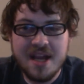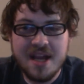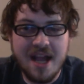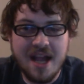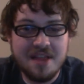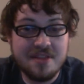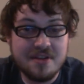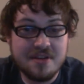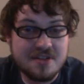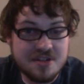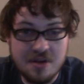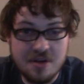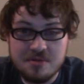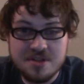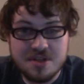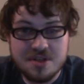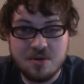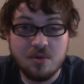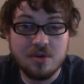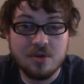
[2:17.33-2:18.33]
And there's no
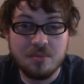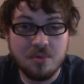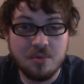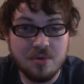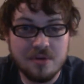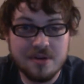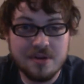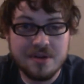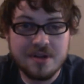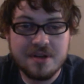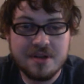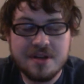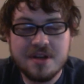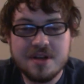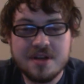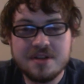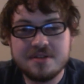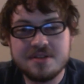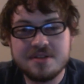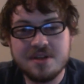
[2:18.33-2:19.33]
scoreboard,
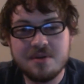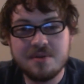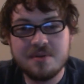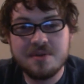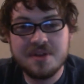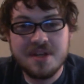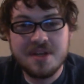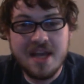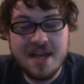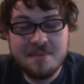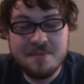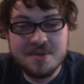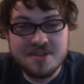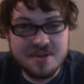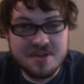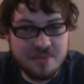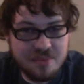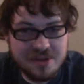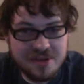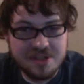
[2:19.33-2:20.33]
so the game is
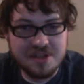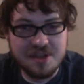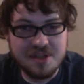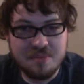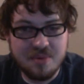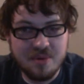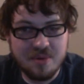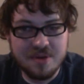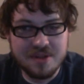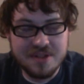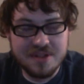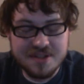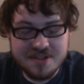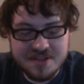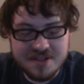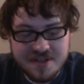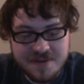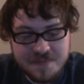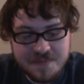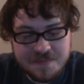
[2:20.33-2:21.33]
completely
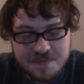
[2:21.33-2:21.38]
pointless.